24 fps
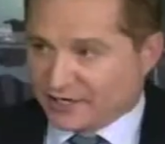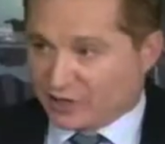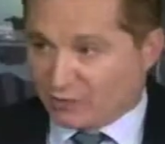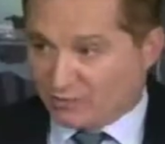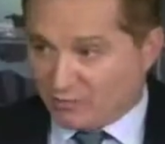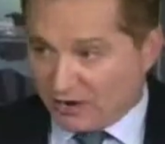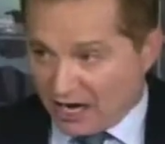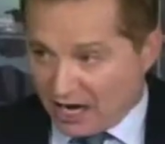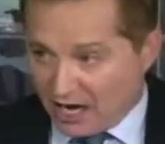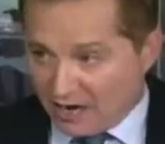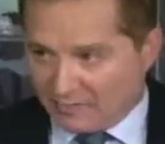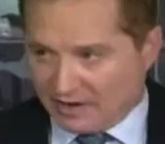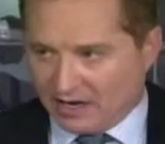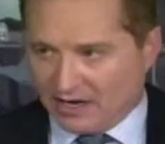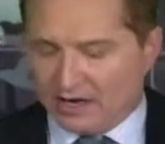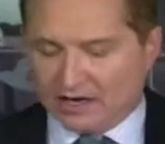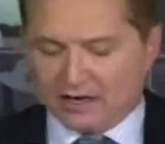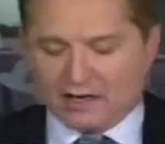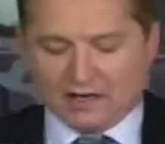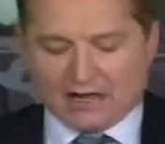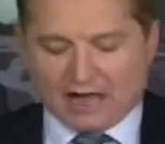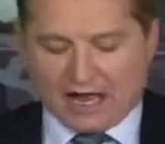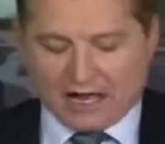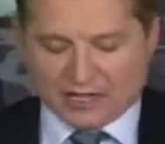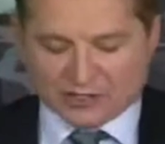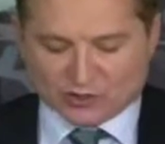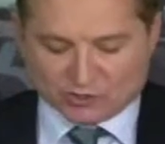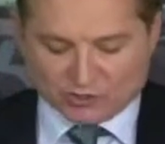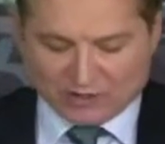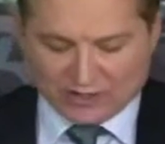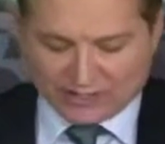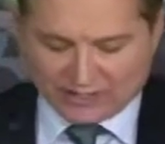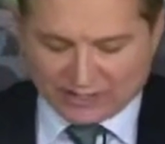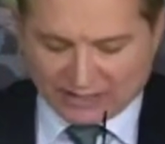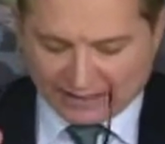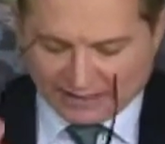Obama has
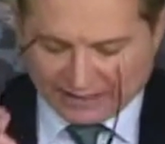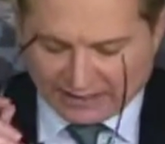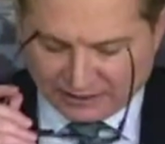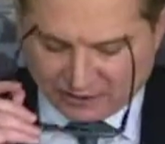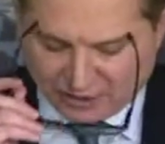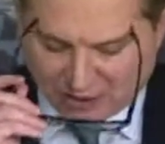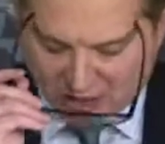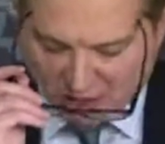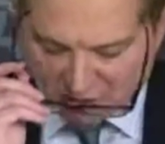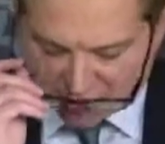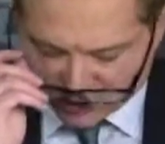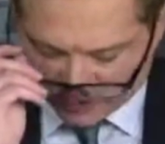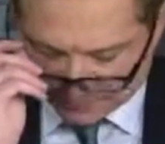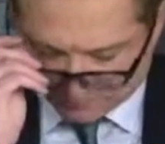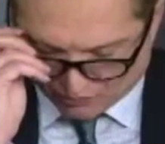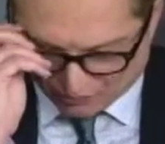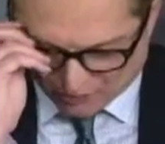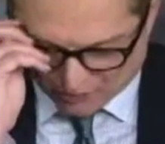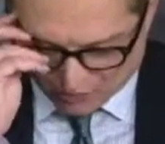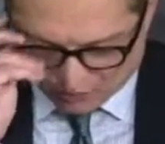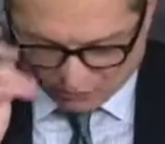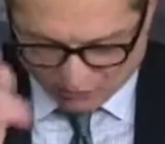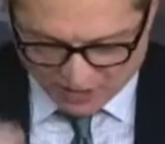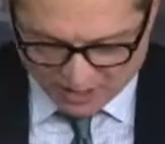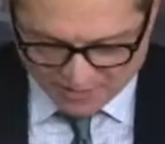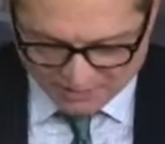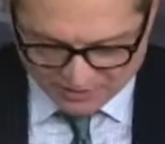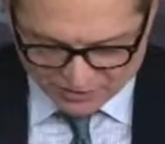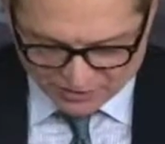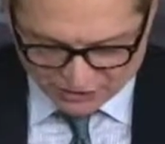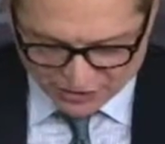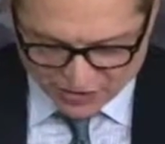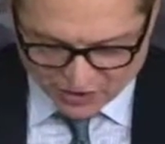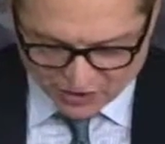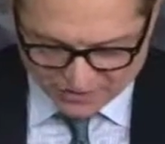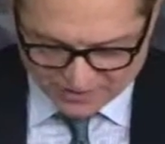recently launched a program
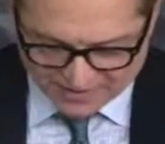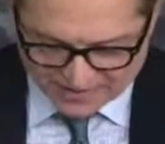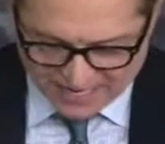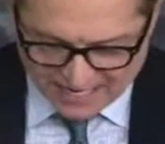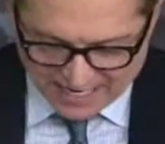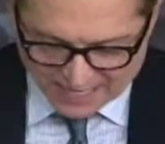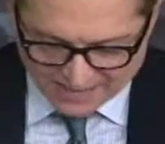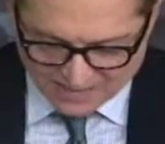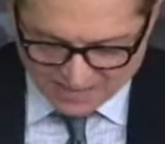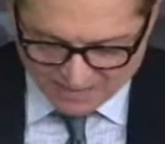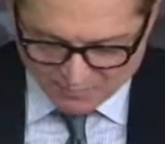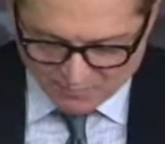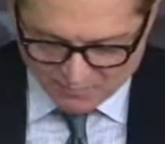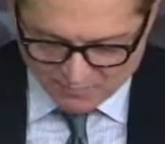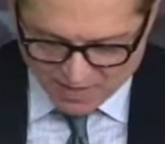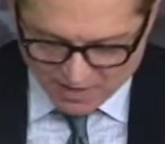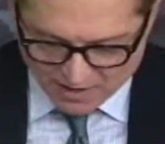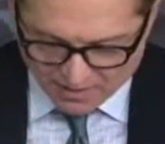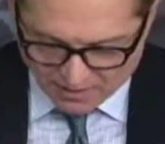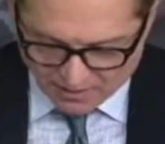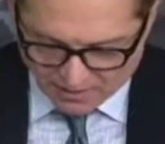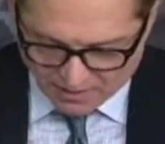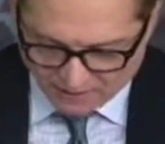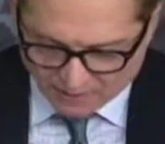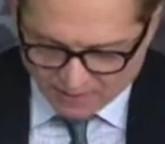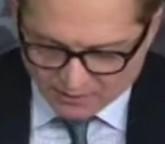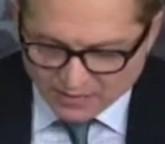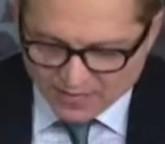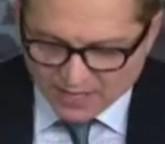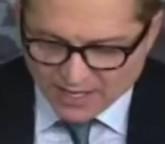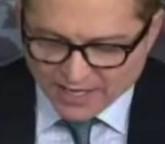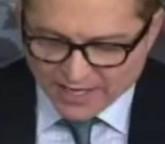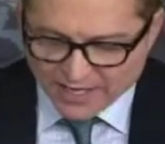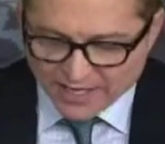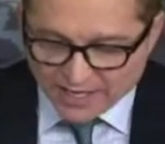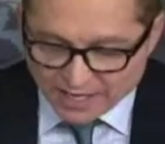that's known as Heads Up America.
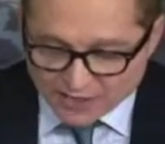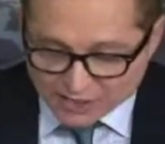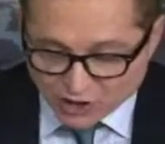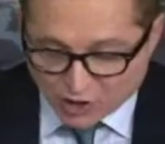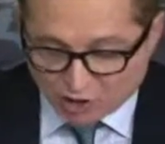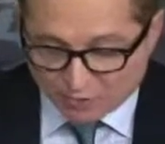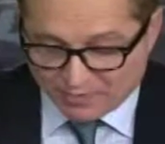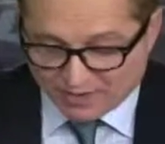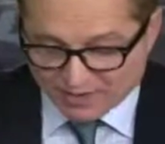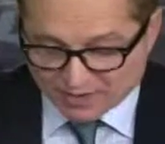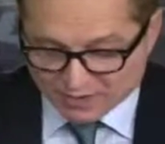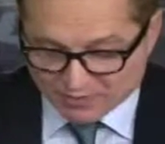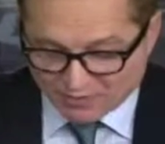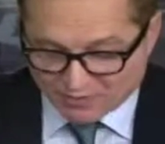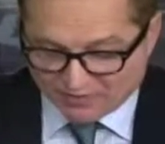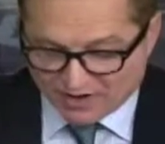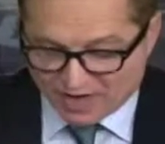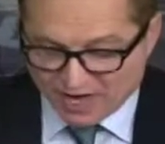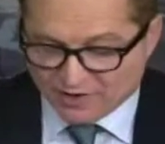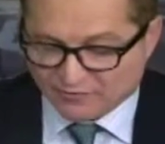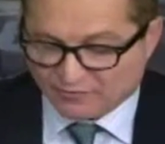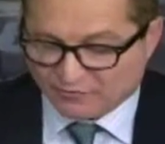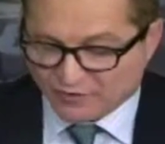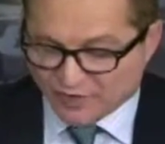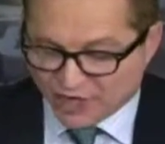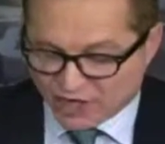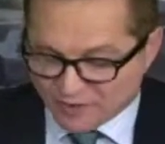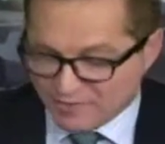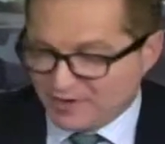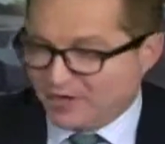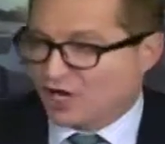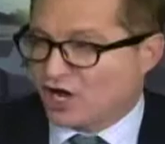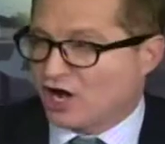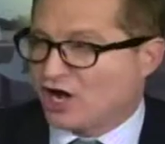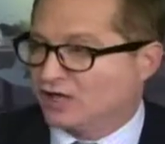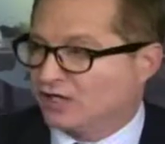He's hoping to provide free
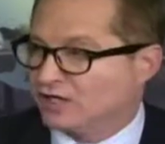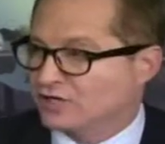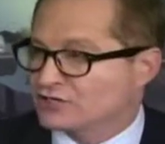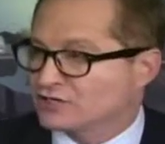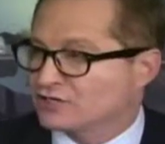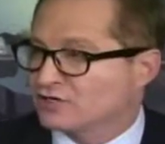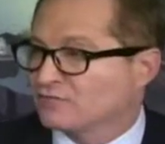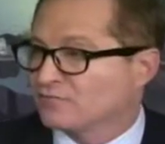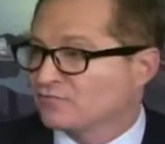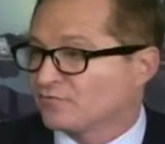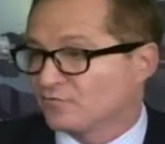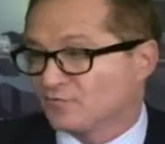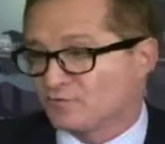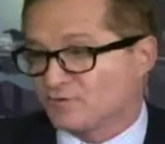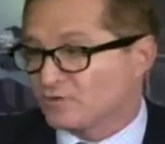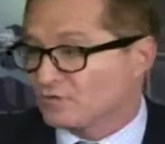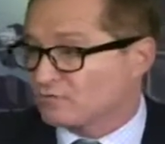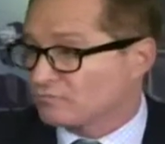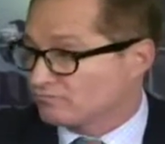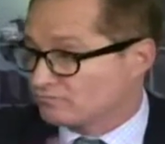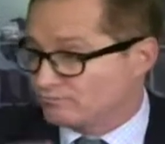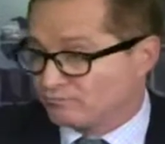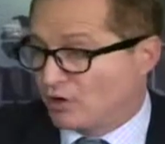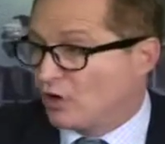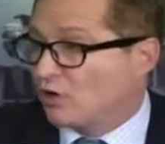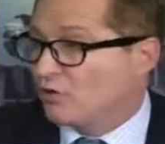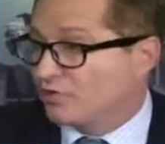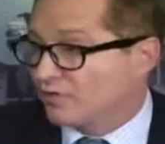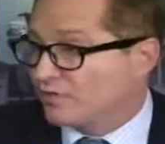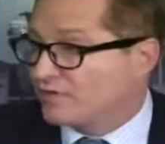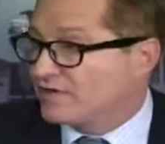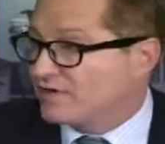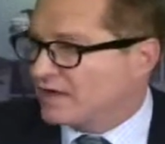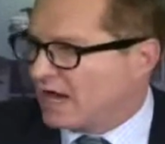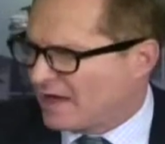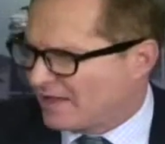community college for
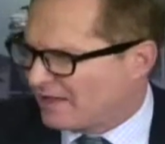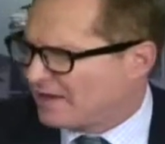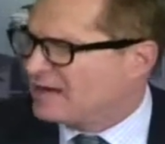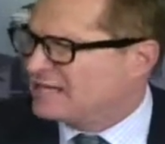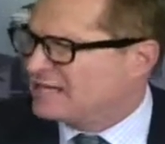both, I think